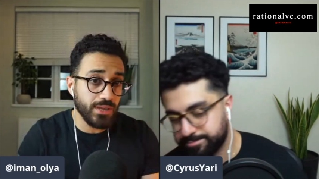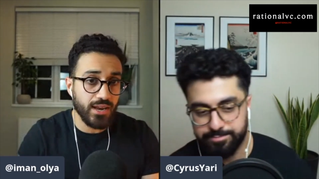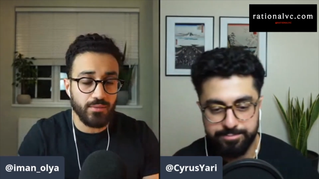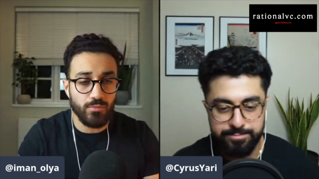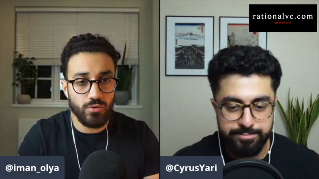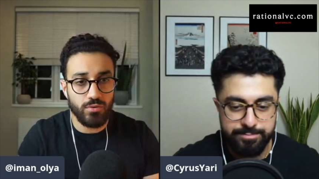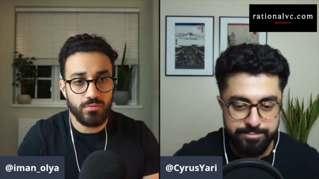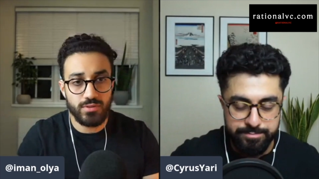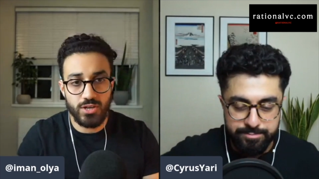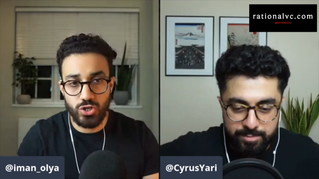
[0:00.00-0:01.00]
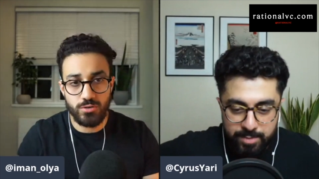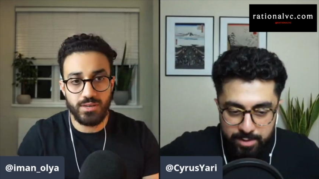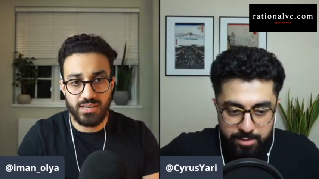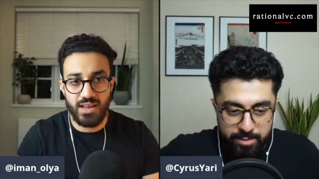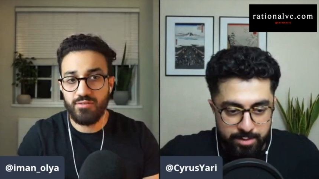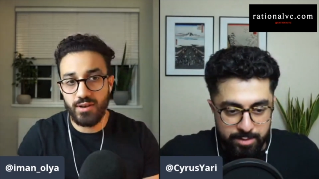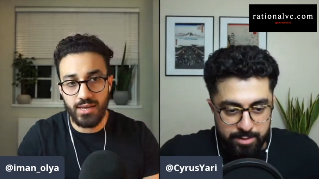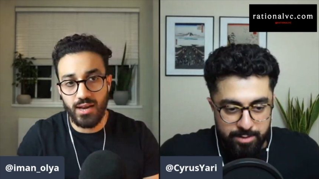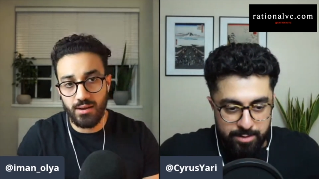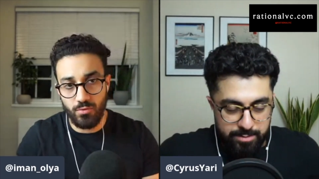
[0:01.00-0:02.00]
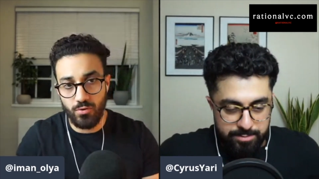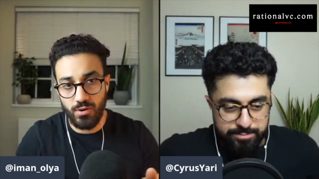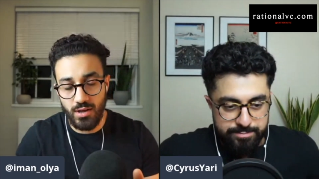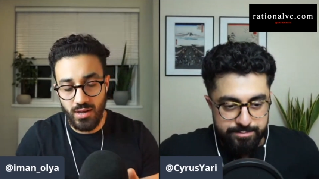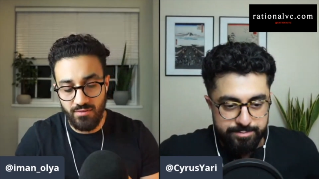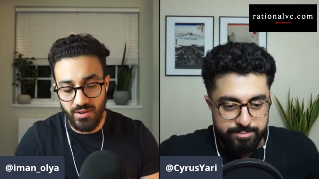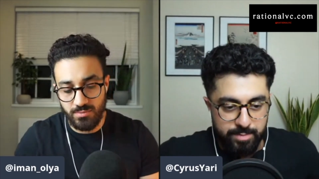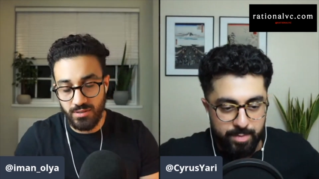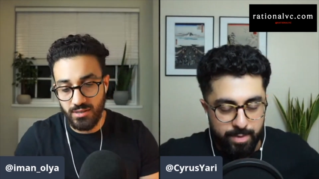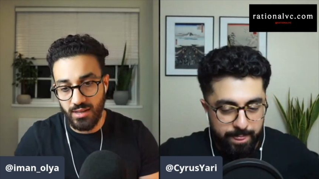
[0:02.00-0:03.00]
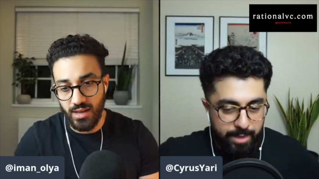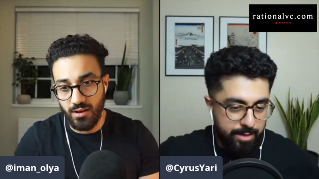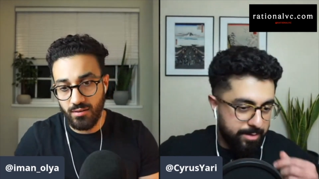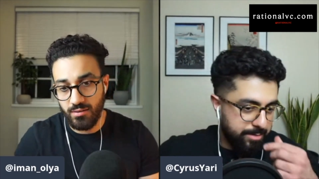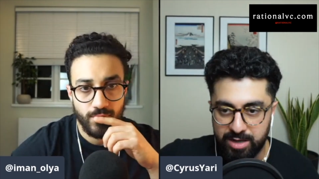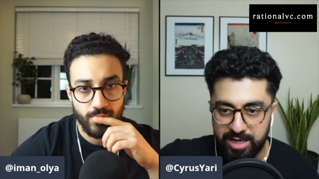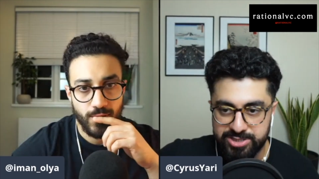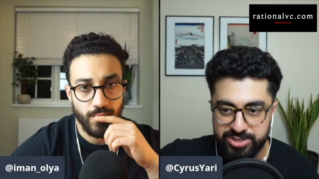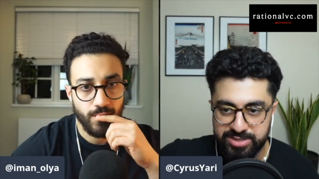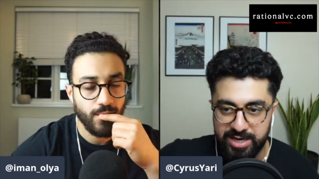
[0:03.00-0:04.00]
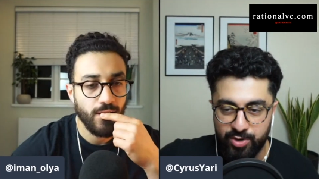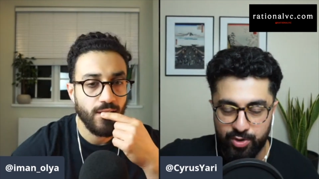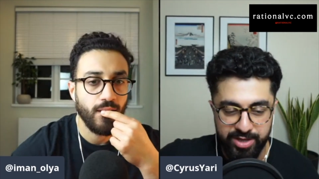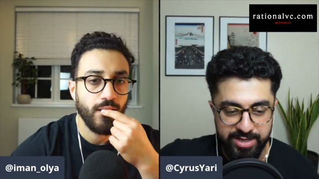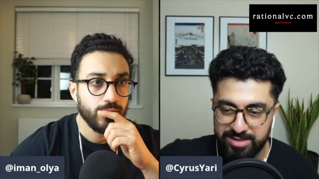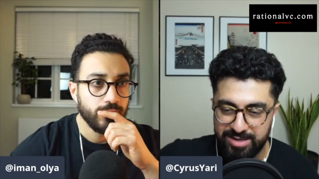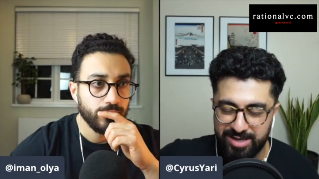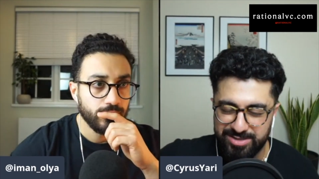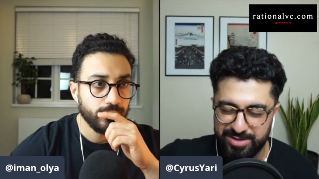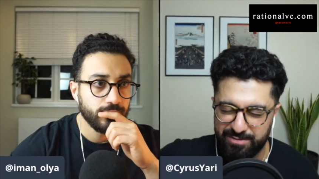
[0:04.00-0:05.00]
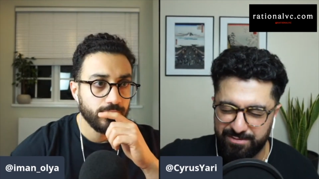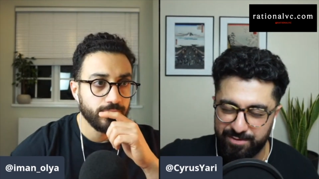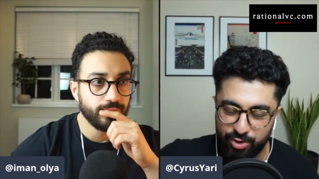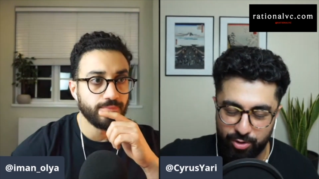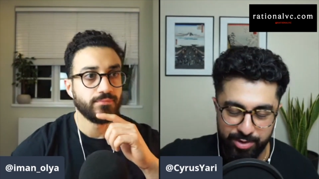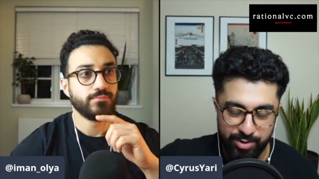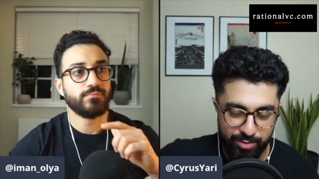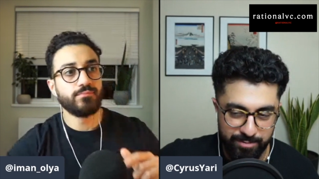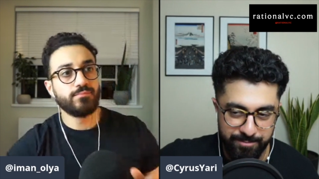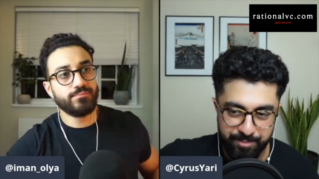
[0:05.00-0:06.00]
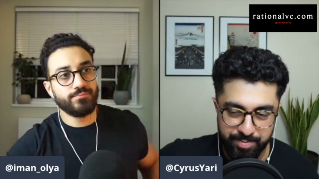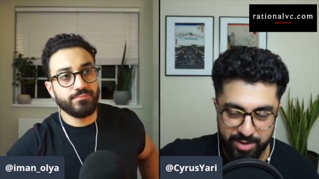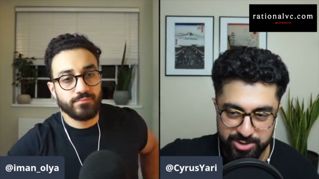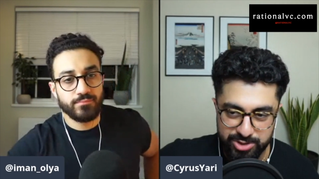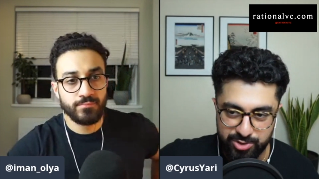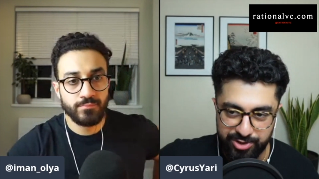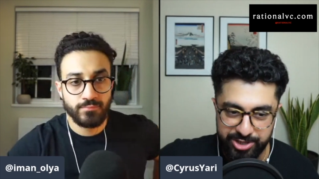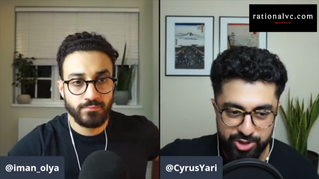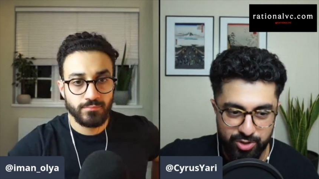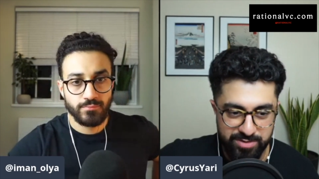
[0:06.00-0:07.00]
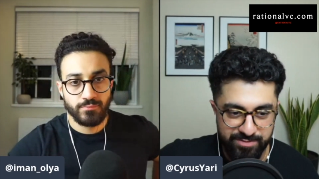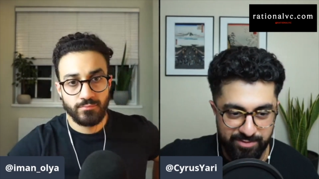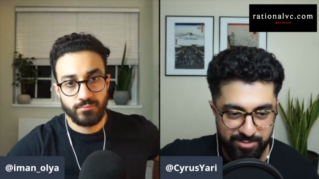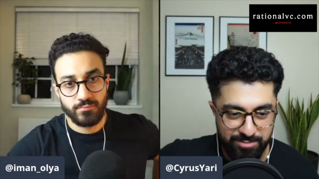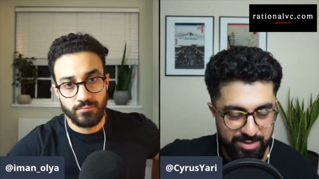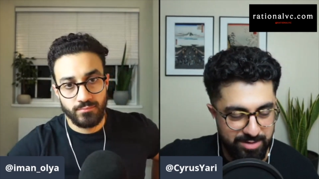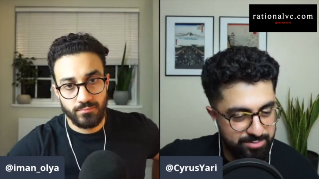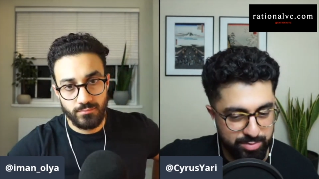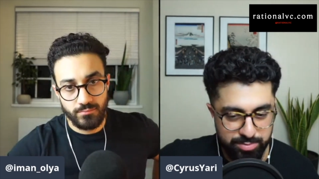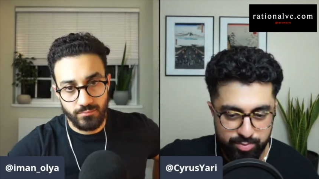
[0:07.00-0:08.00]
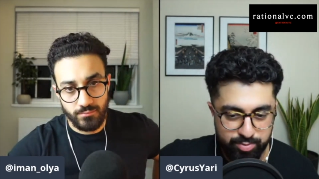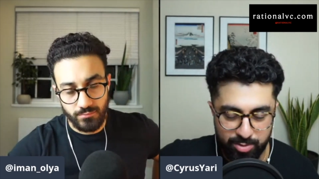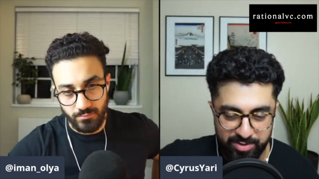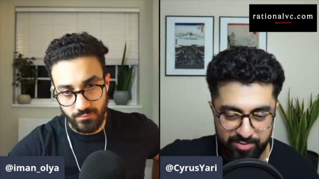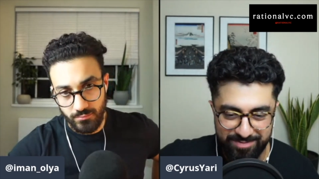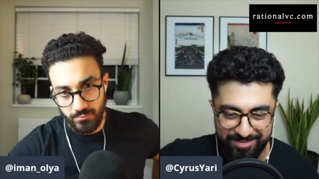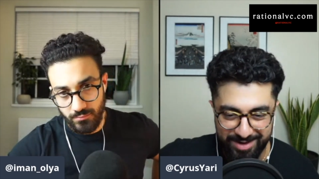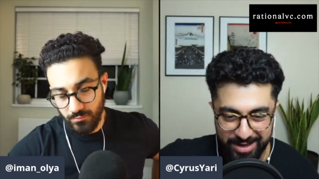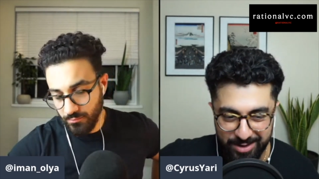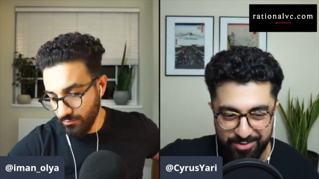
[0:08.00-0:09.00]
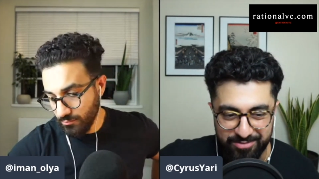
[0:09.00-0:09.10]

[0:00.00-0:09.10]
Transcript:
Speaker 1: getting more. They should be definitely getting more investment than they are.
Speaker 2: Let's just end on this. I took a phenomenal screenshot from, probably we've